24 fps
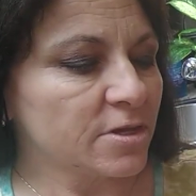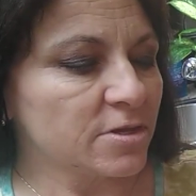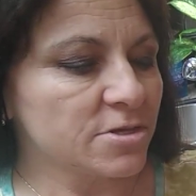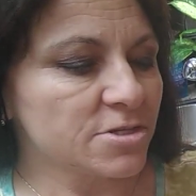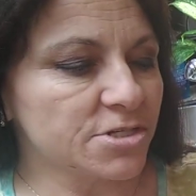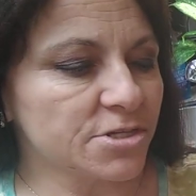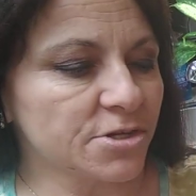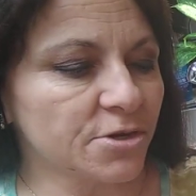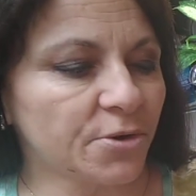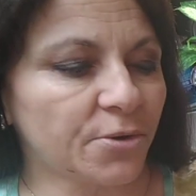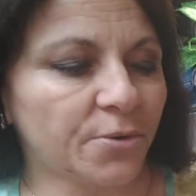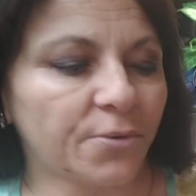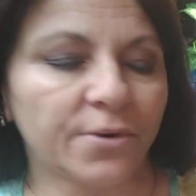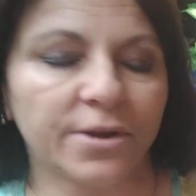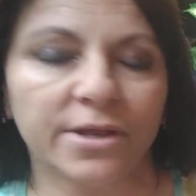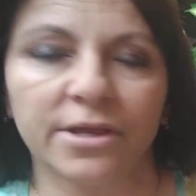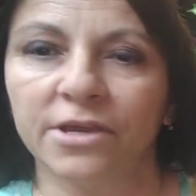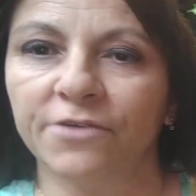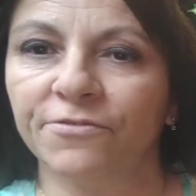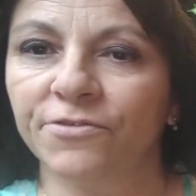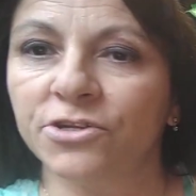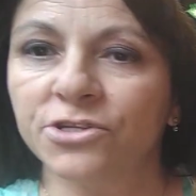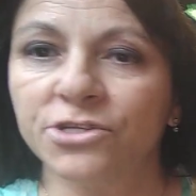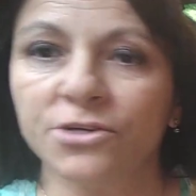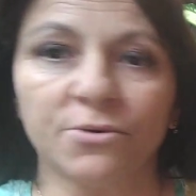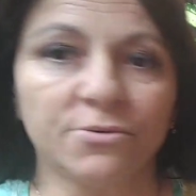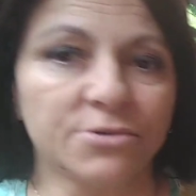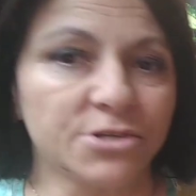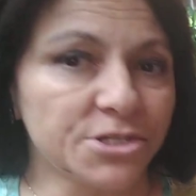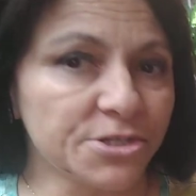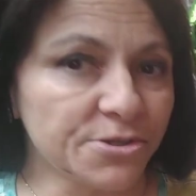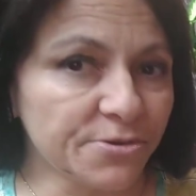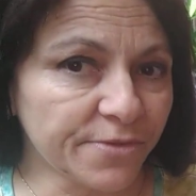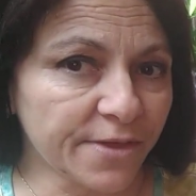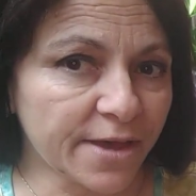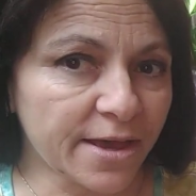So if you don't
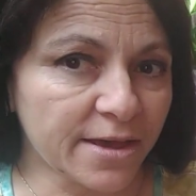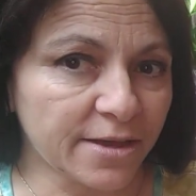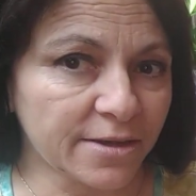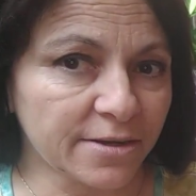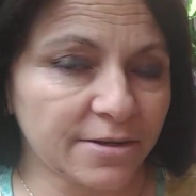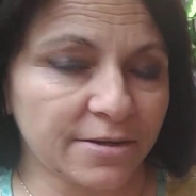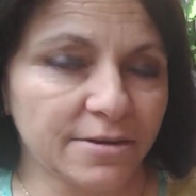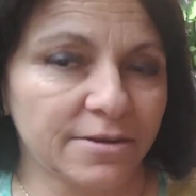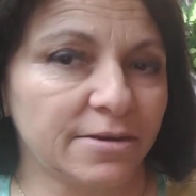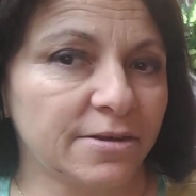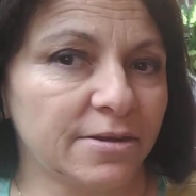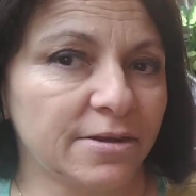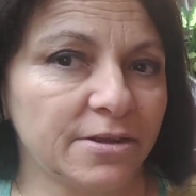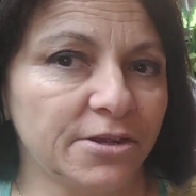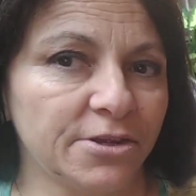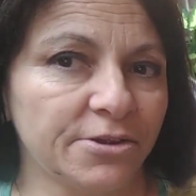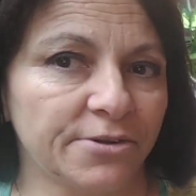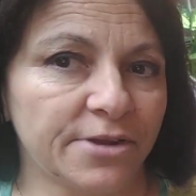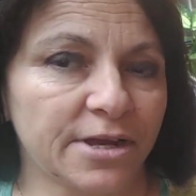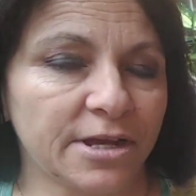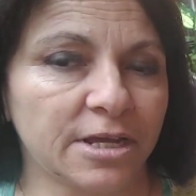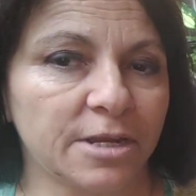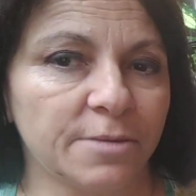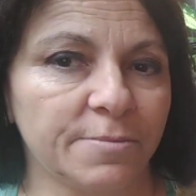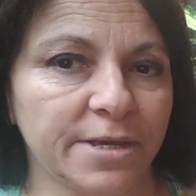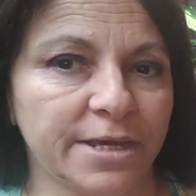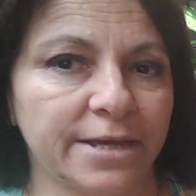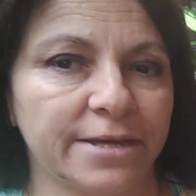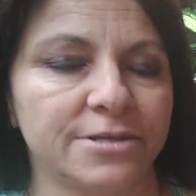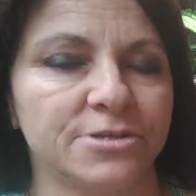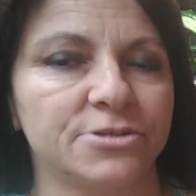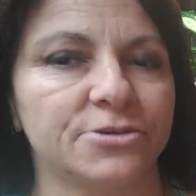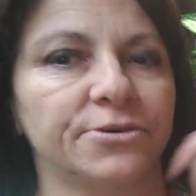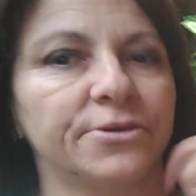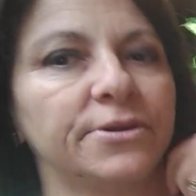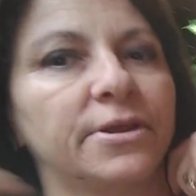do that, you're not going to be
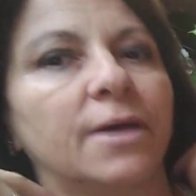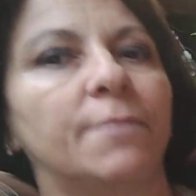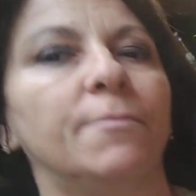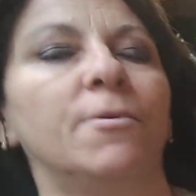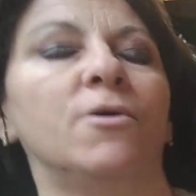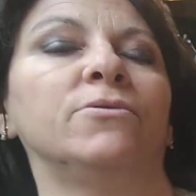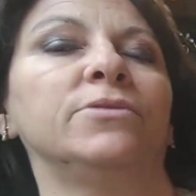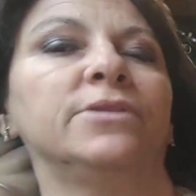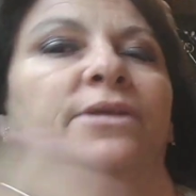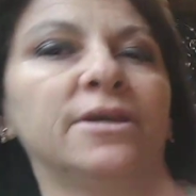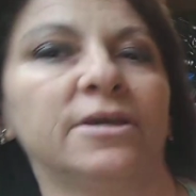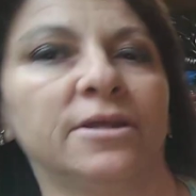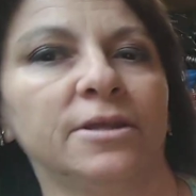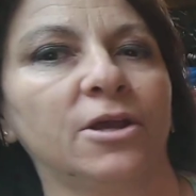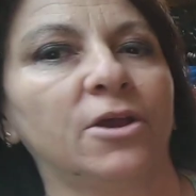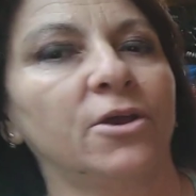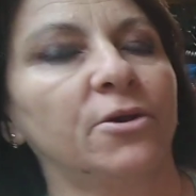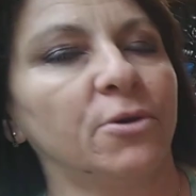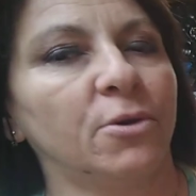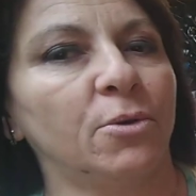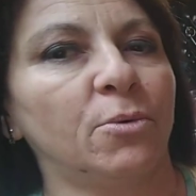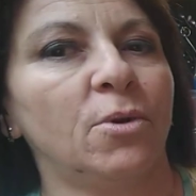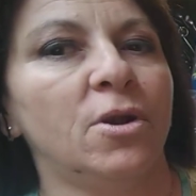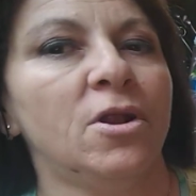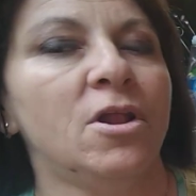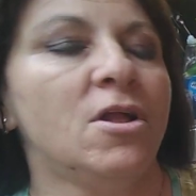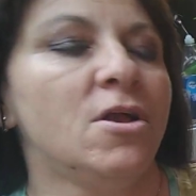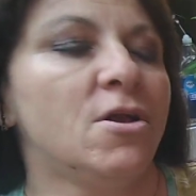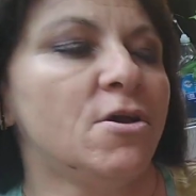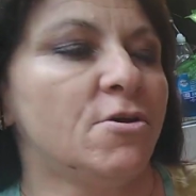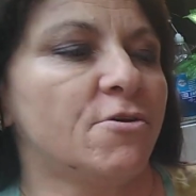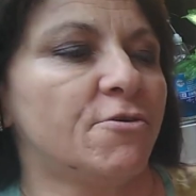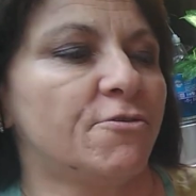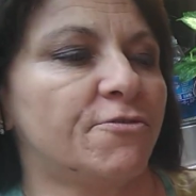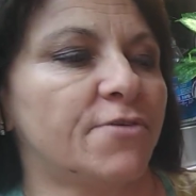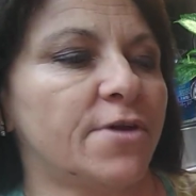entered. I'm only going to go
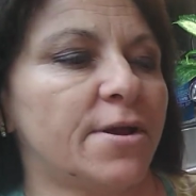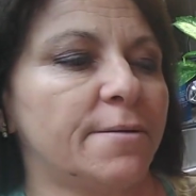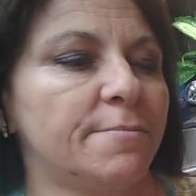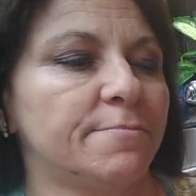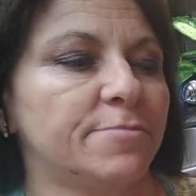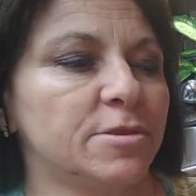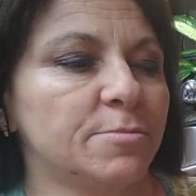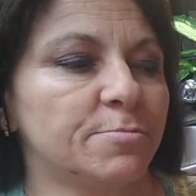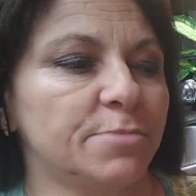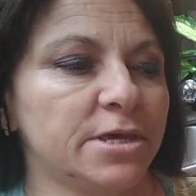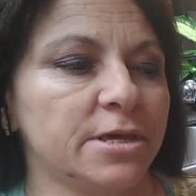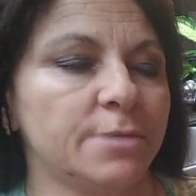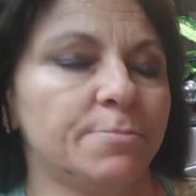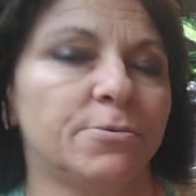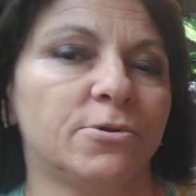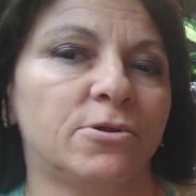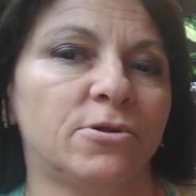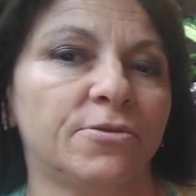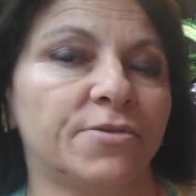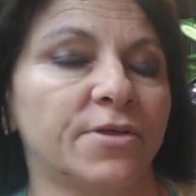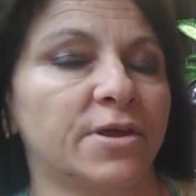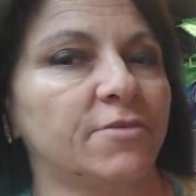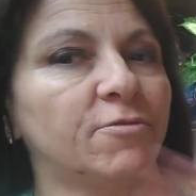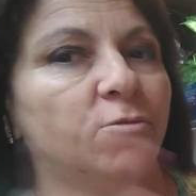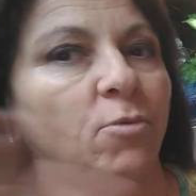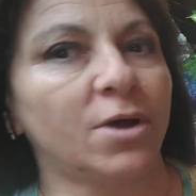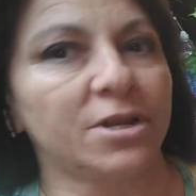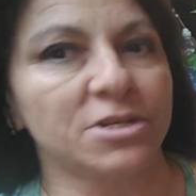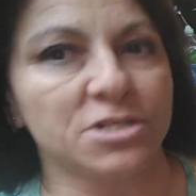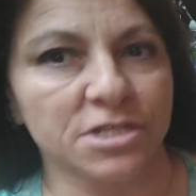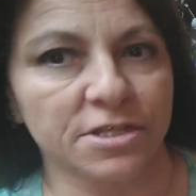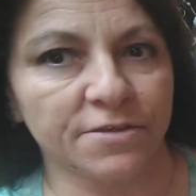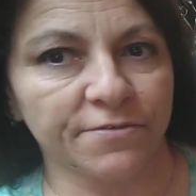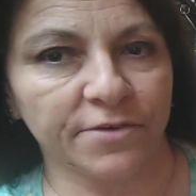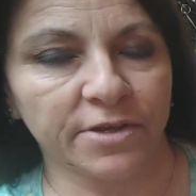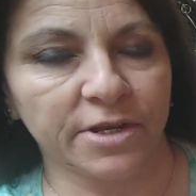from the people that have
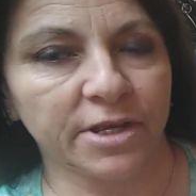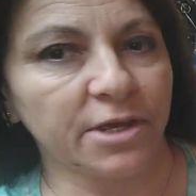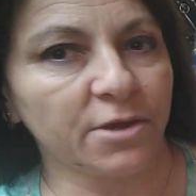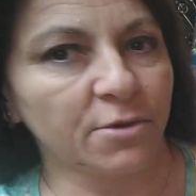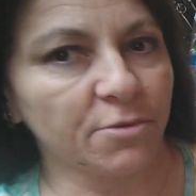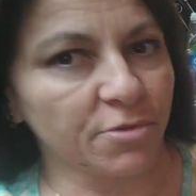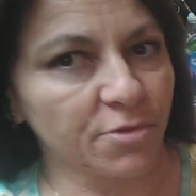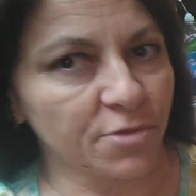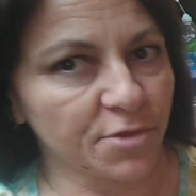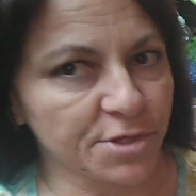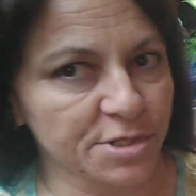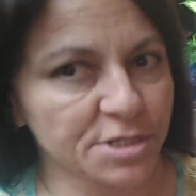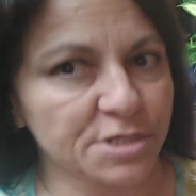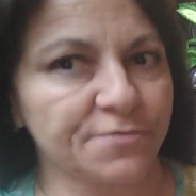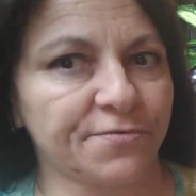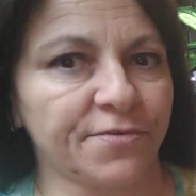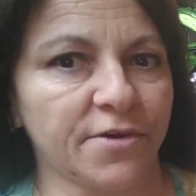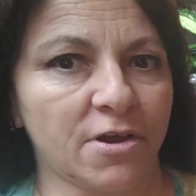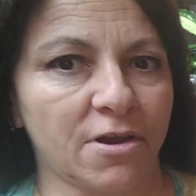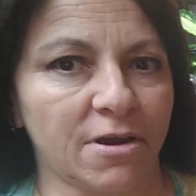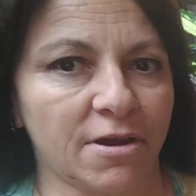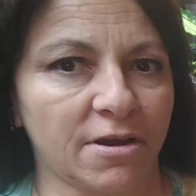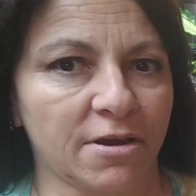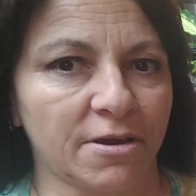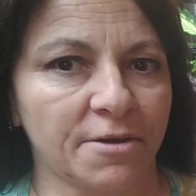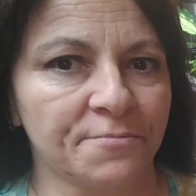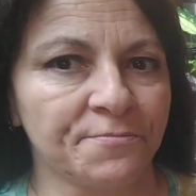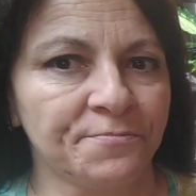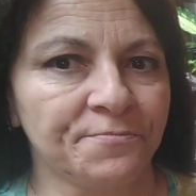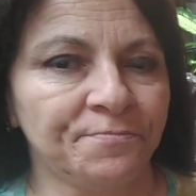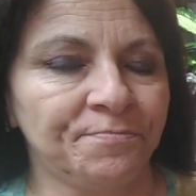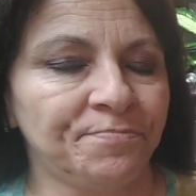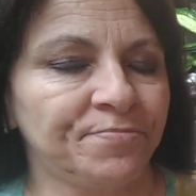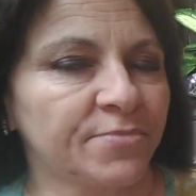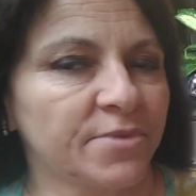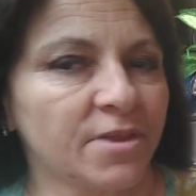watched the video this far
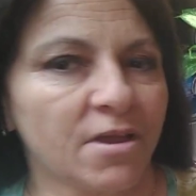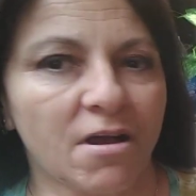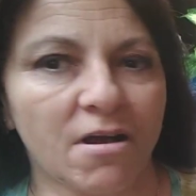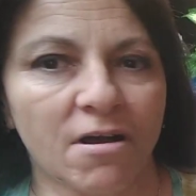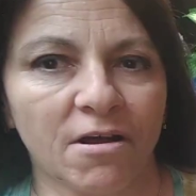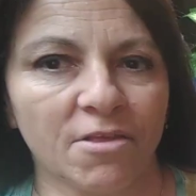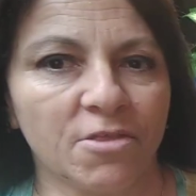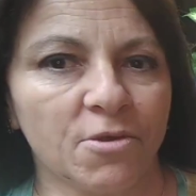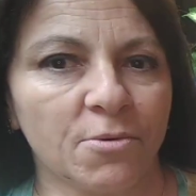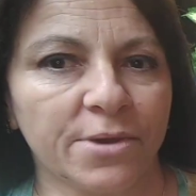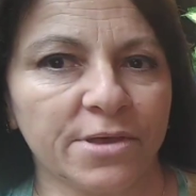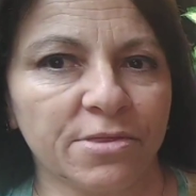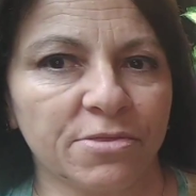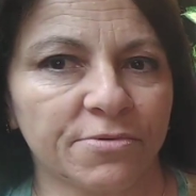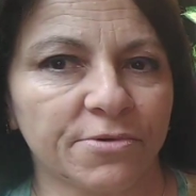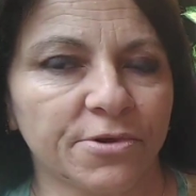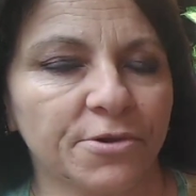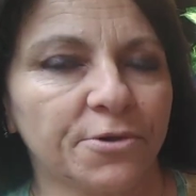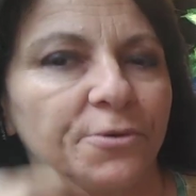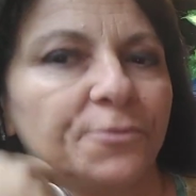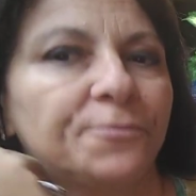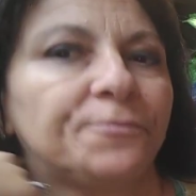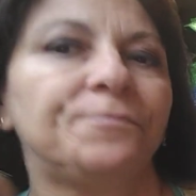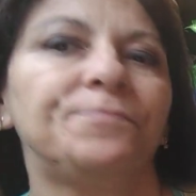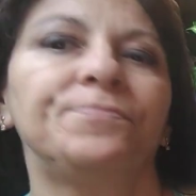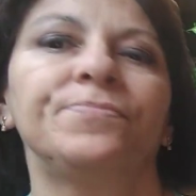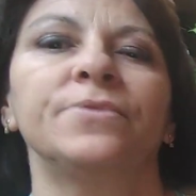all the way through